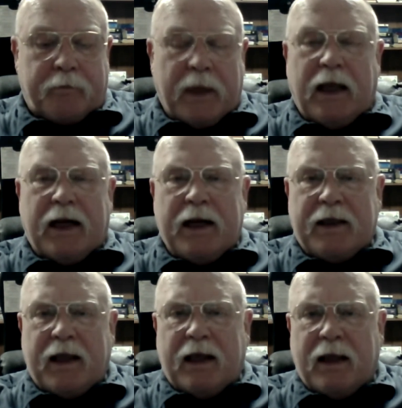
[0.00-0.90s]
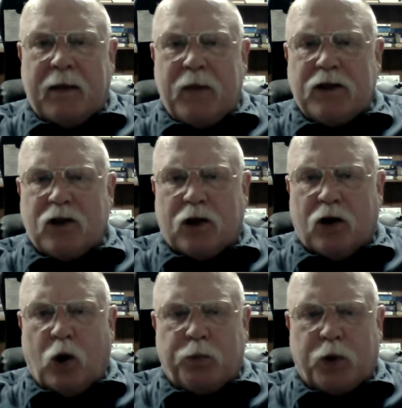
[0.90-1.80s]
Anything that meets our
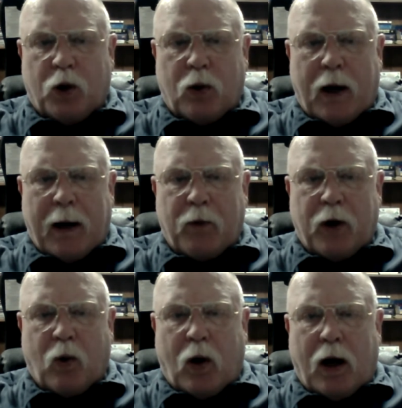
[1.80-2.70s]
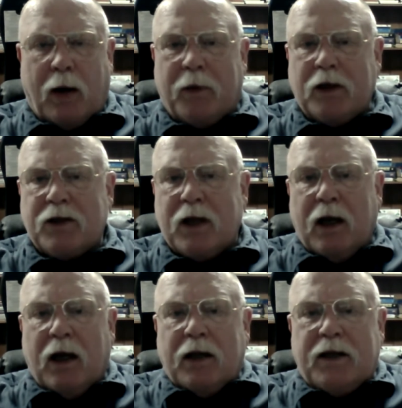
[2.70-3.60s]
loan program requirements
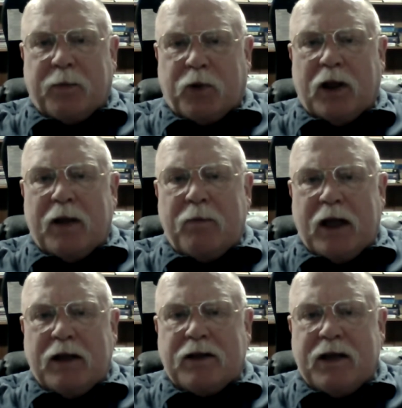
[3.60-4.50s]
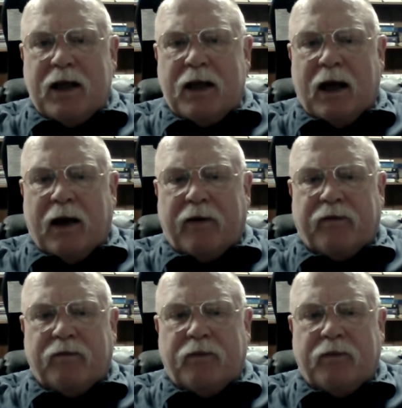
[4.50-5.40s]
typically meets the
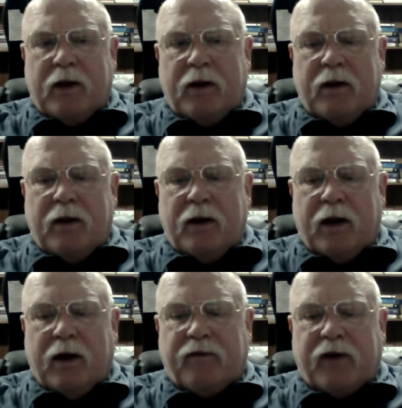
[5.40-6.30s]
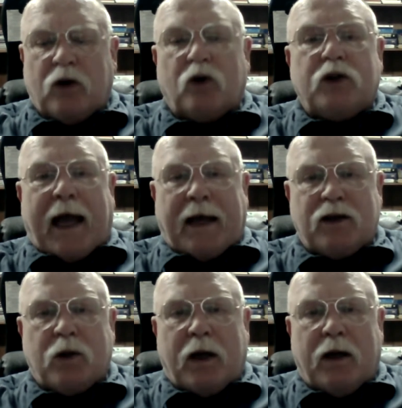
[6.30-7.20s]
federal tax
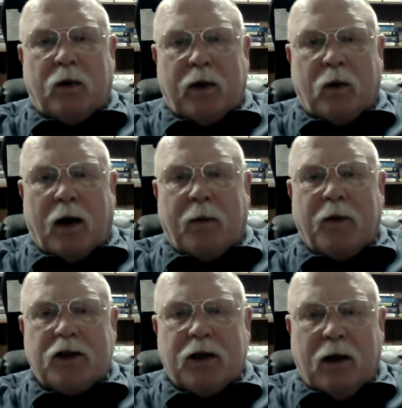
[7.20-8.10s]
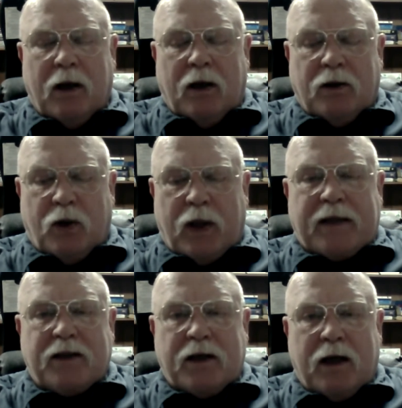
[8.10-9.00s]
credit requirements. So
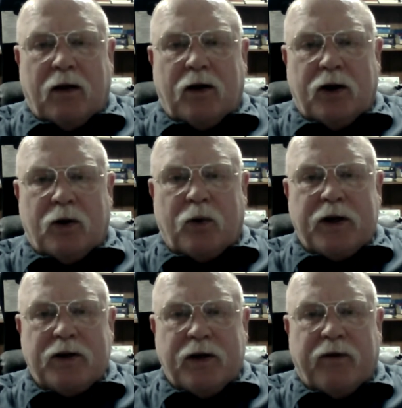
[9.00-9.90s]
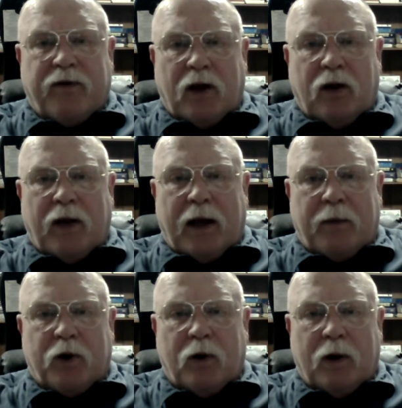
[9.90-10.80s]
that's another good reason to follow that
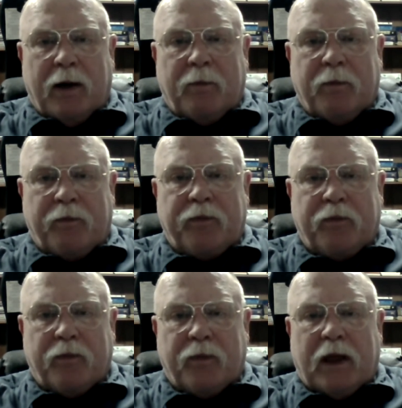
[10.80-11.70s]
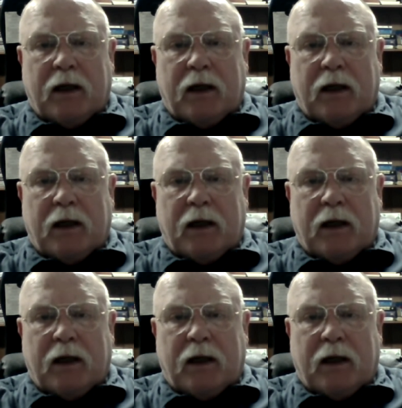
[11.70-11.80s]
program, get